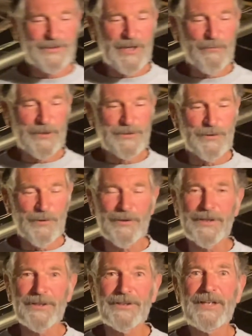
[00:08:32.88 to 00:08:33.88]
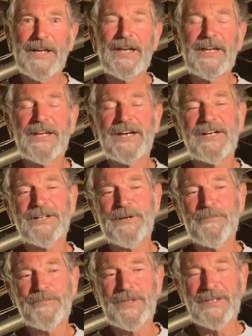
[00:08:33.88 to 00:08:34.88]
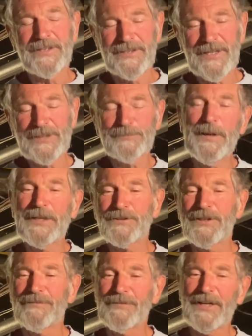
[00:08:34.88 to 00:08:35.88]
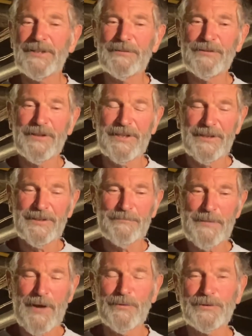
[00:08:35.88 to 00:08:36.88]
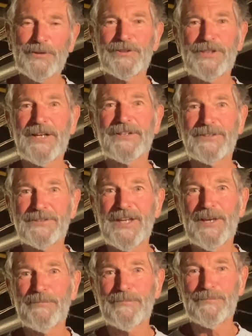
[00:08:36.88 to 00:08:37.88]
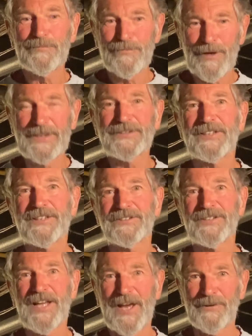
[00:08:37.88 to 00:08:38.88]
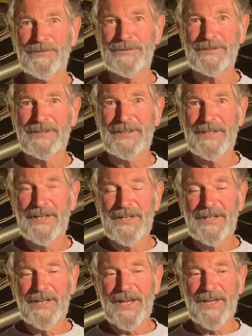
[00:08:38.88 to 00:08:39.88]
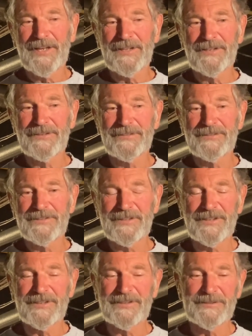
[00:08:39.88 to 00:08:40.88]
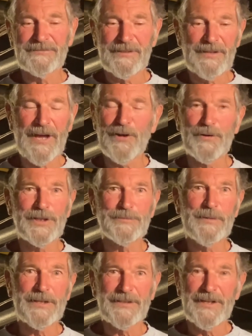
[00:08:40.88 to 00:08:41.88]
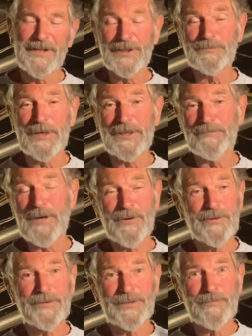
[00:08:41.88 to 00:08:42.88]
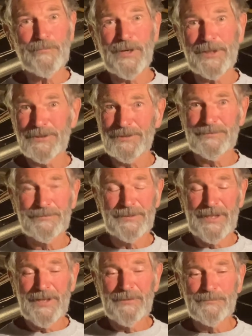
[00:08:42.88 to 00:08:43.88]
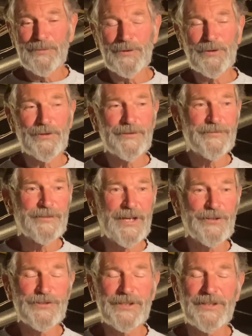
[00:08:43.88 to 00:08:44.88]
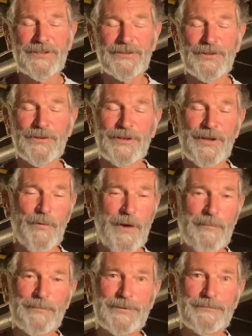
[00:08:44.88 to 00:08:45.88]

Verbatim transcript: that question earlier, um, that's based on the fact that we think the power is going to stay at the same price it is now. And uh, I don't expect that. I expect the power, the price per unit of energy is going to go up,